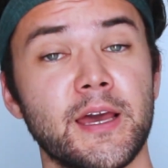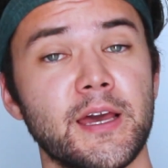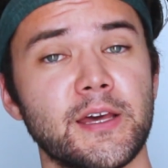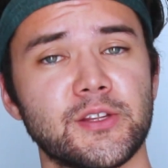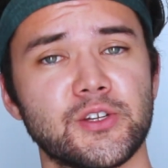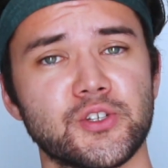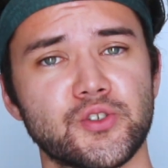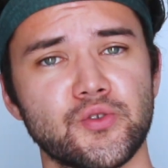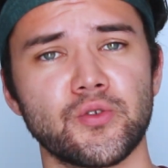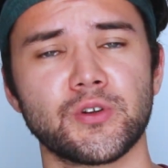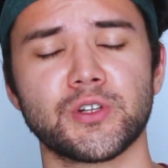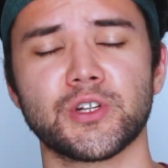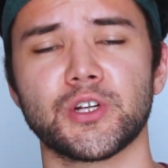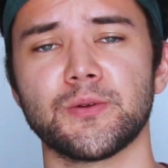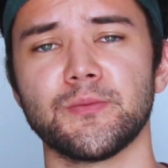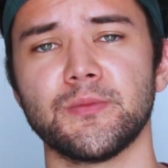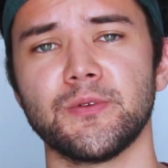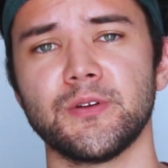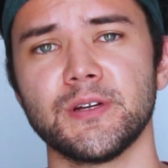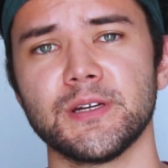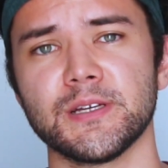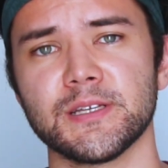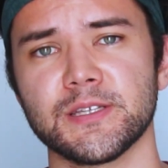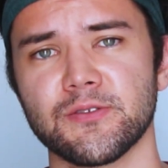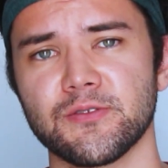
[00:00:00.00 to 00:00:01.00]
In the short term,
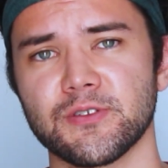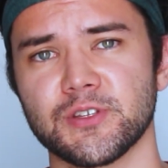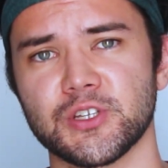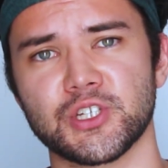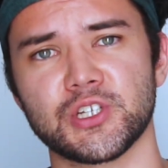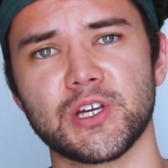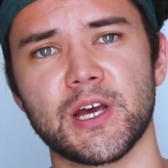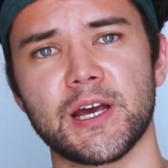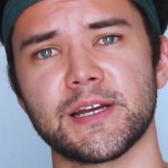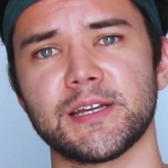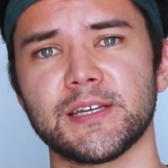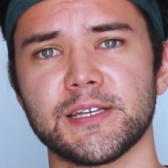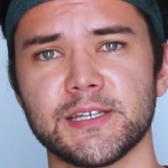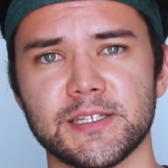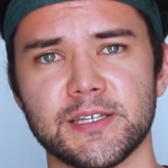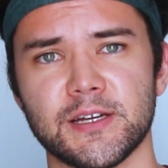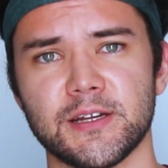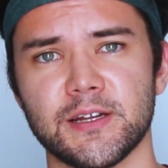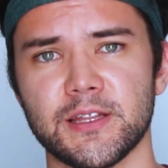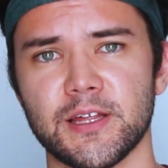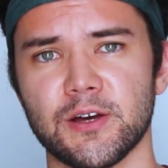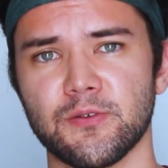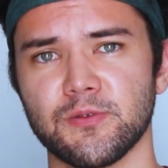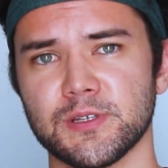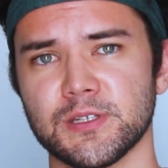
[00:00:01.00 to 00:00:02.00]
there is. There's a Chinese
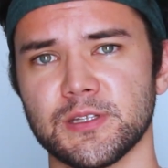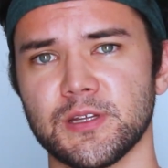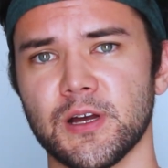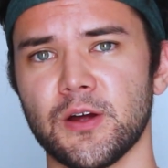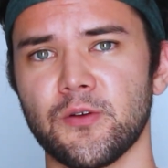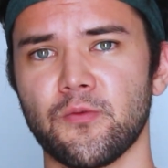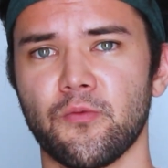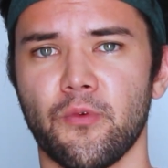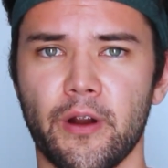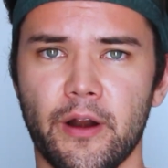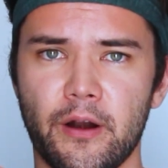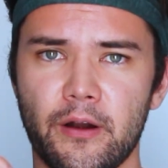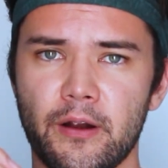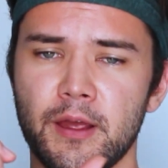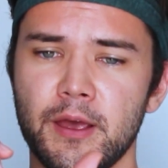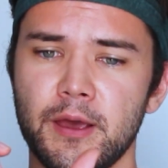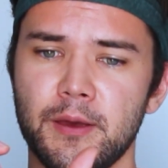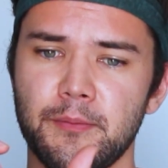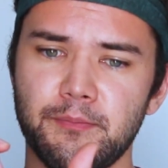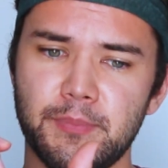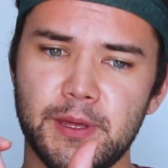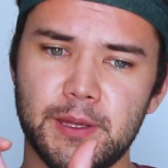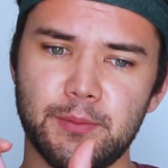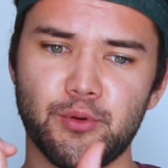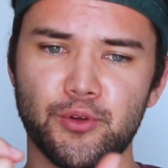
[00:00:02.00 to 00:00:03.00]
study that was done where
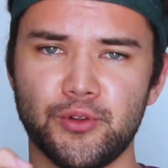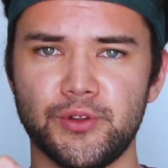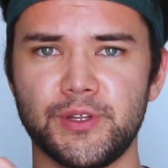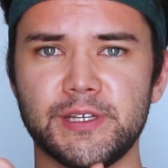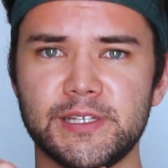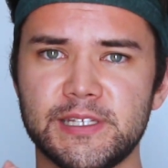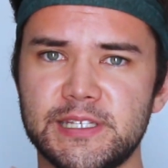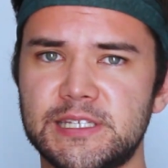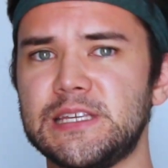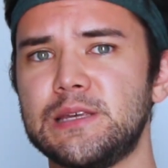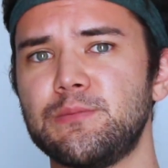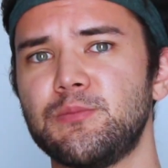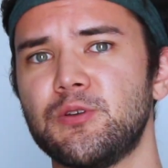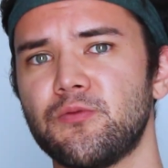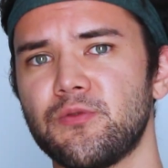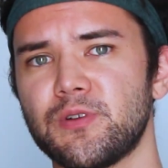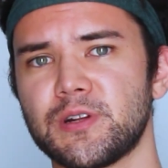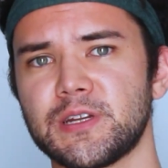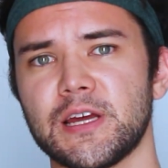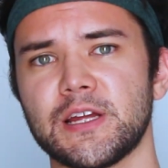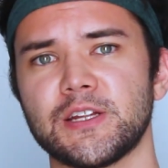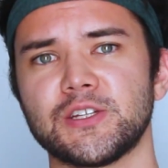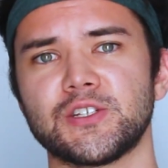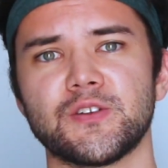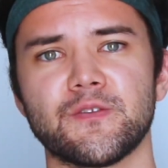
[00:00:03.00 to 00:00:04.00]
people did semen
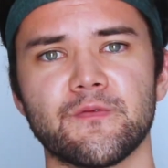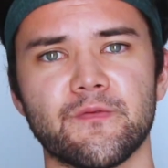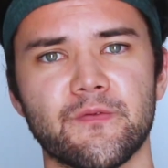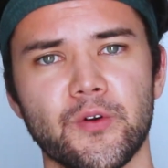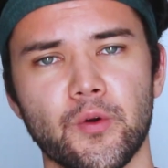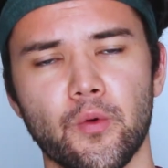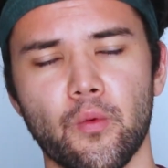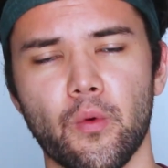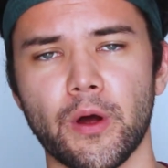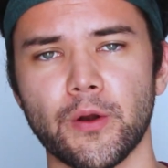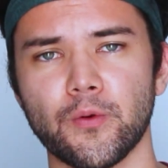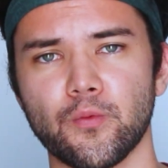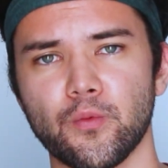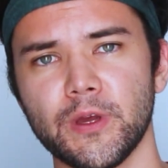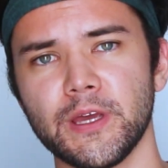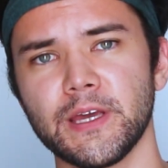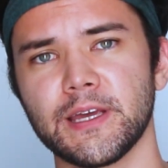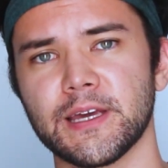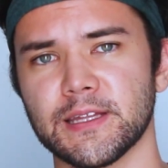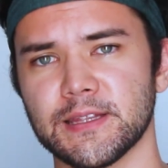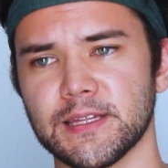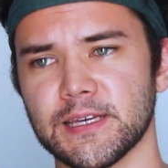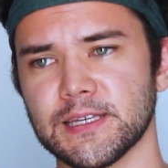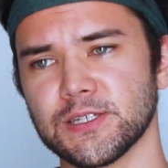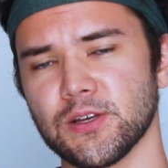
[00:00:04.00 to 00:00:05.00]
retention for one
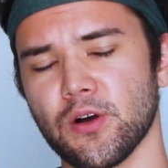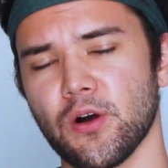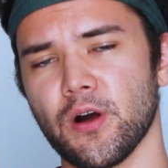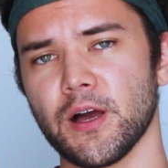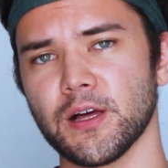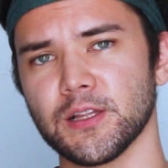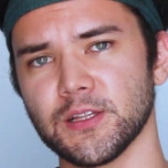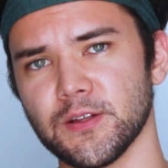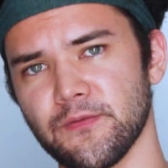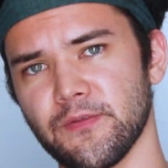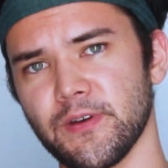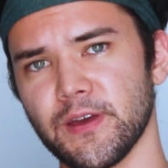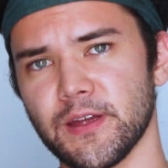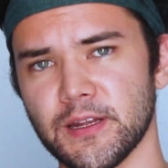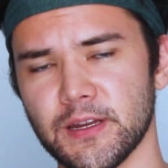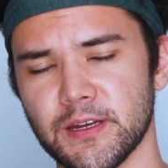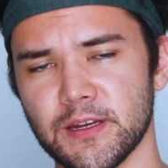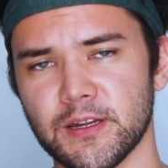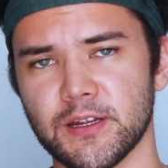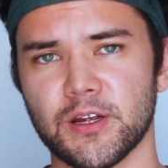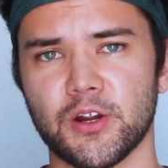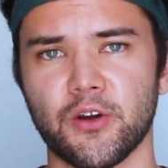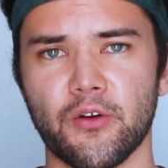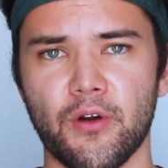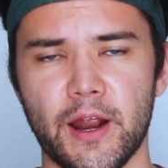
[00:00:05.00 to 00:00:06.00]
week and they saw
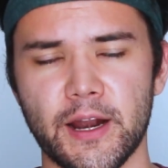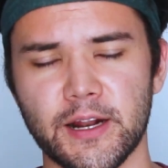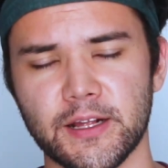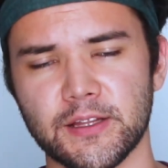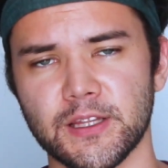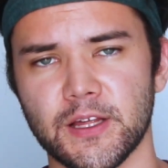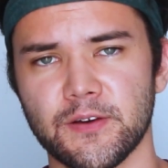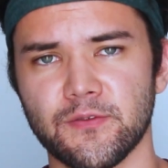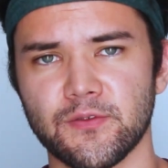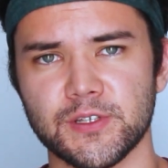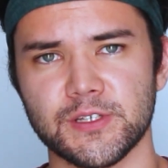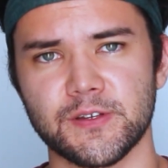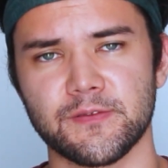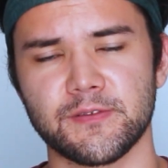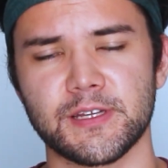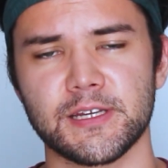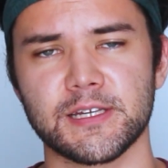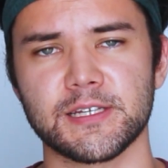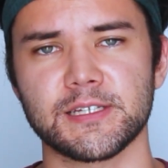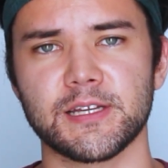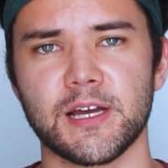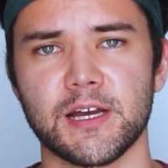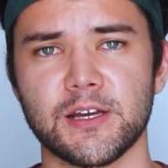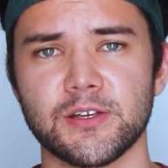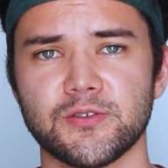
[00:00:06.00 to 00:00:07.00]
elevated chronic levels of
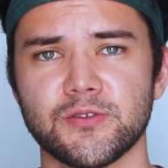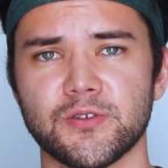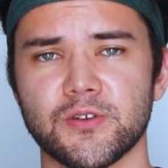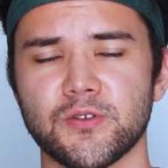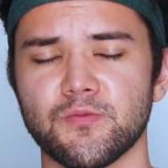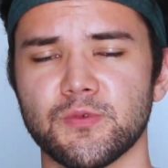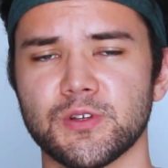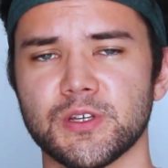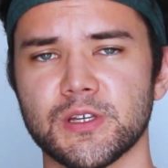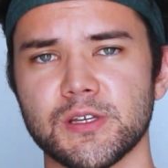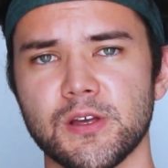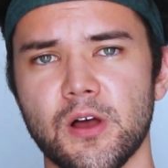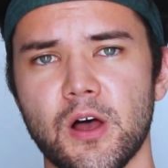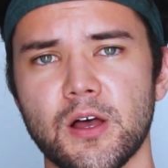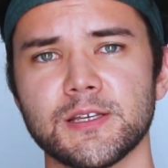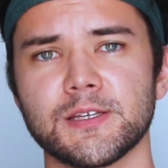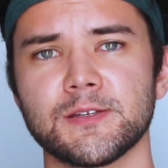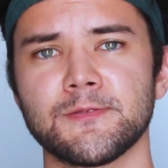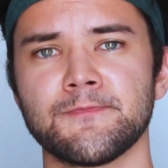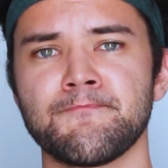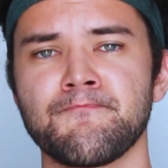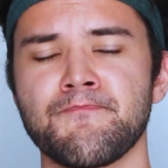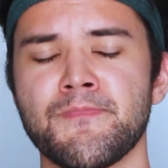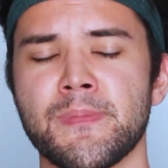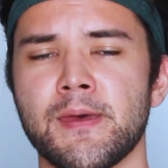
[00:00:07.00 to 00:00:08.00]
testosterone, which is
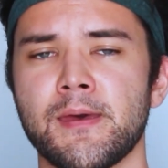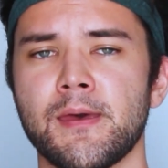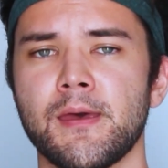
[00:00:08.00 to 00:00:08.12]
awesome.